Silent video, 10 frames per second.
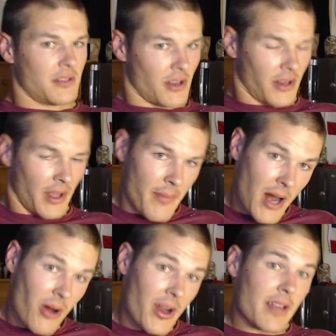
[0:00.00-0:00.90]
y'all get
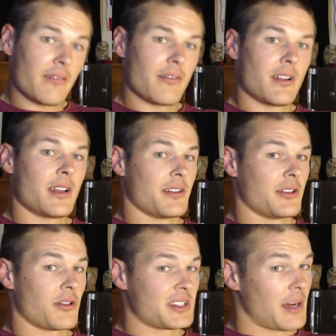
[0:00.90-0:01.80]
married,
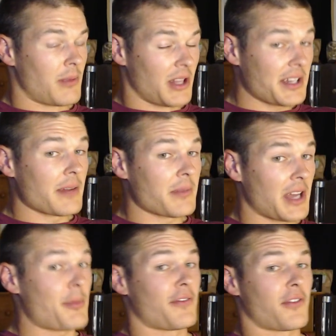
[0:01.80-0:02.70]
and you're a double income
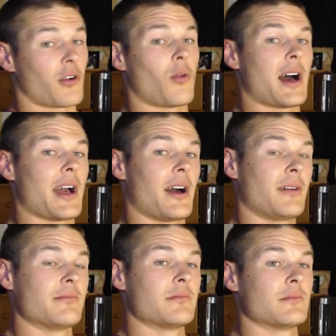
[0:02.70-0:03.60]
couple for a
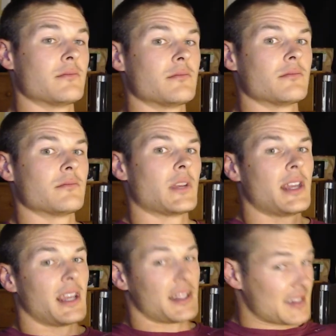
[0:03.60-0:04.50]
while,
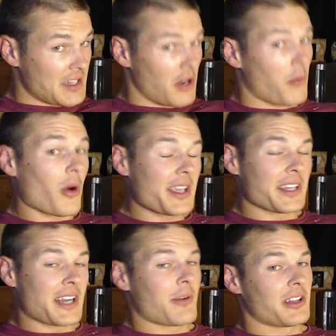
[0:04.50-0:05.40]
it's still more
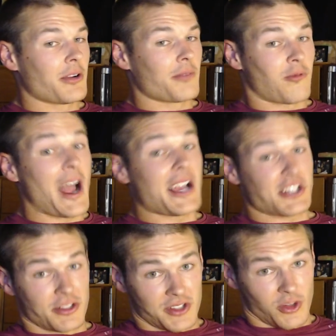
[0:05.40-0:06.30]
economically
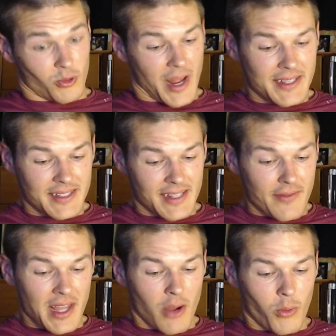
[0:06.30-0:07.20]
rational to rent,
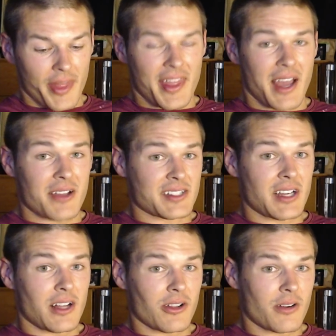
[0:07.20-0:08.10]
even that
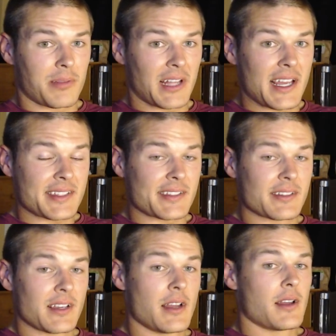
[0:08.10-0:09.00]
$1,000
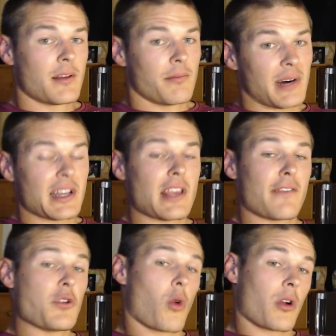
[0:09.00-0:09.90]
place. But
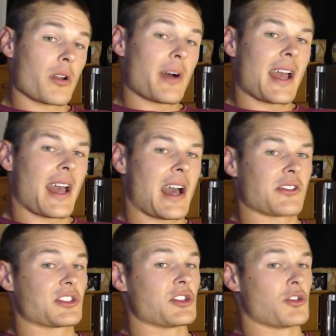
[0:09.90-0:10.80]
if you were to buy a
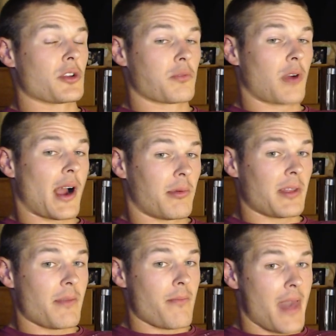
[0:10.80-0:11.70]
house, you could
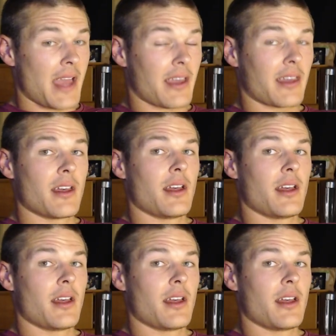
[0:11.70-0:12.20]
probably make